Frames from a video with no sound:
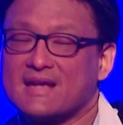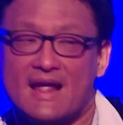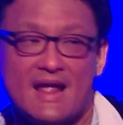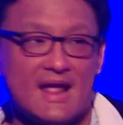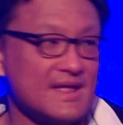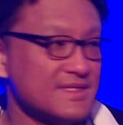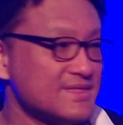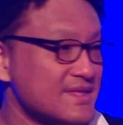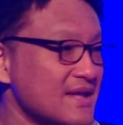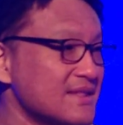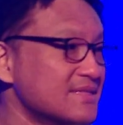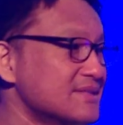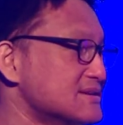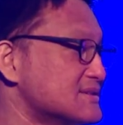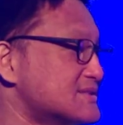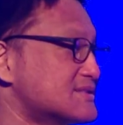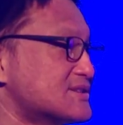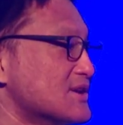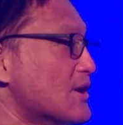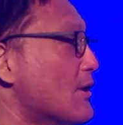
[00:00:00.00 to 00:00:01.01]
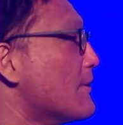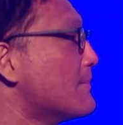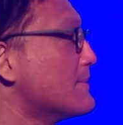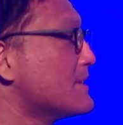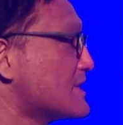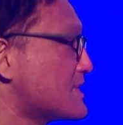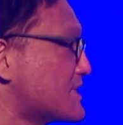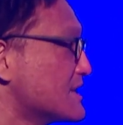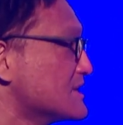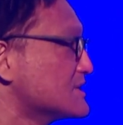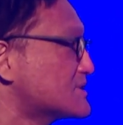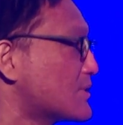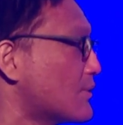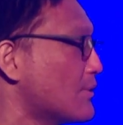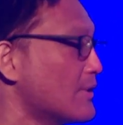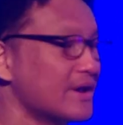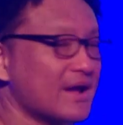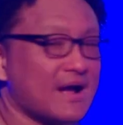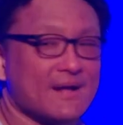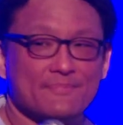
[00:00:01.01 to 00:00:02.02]
And then there's so many things
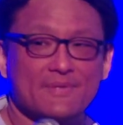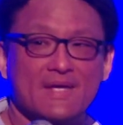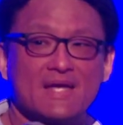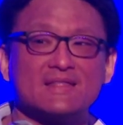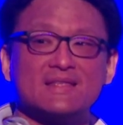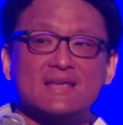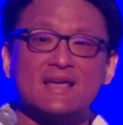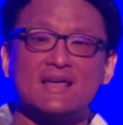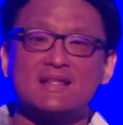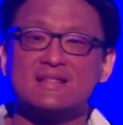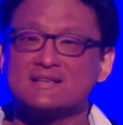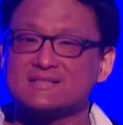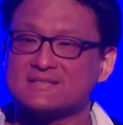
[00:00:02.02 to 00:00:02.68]
going on, and it is